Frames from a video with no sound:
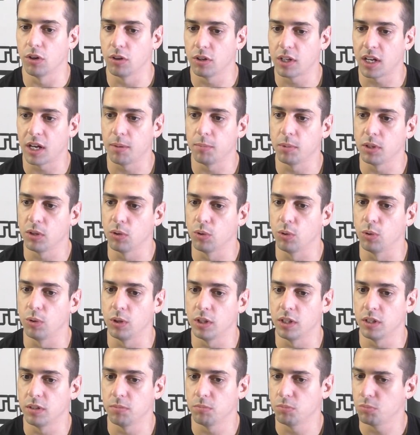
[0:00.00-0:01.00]
coming all
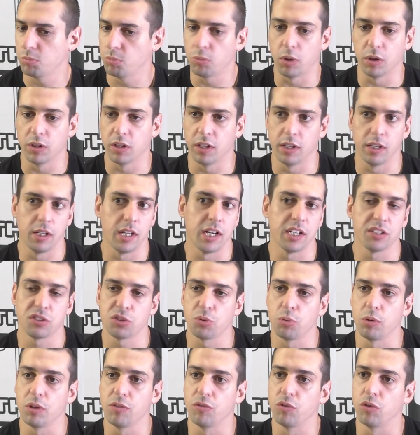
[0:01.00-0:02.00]
in the last
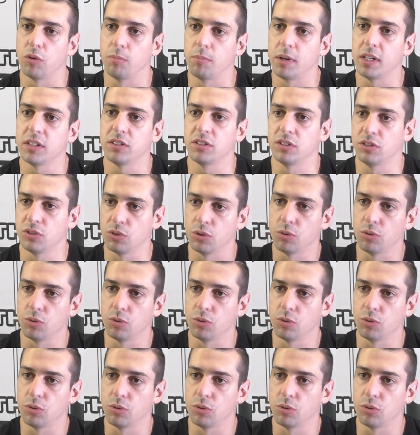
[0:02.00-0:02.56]
24 months, it's